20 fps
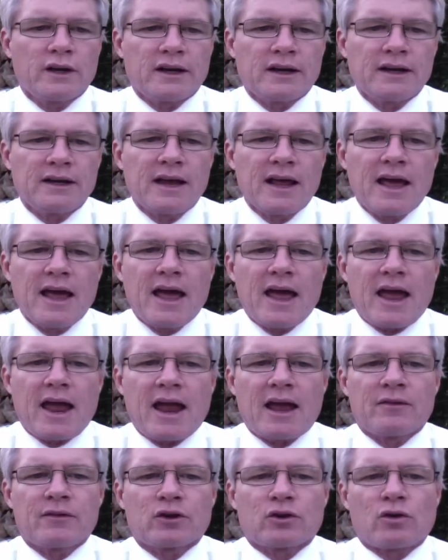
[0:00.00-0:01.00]
in it,
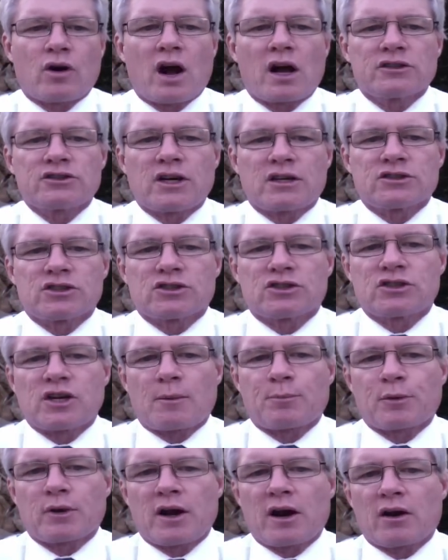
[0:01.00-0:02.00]
and the garage has a
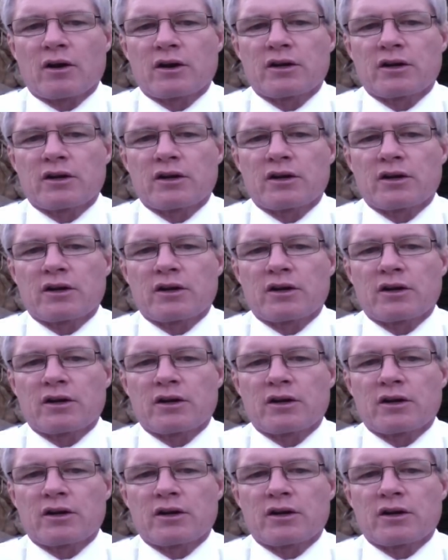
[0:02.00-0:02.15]
separate air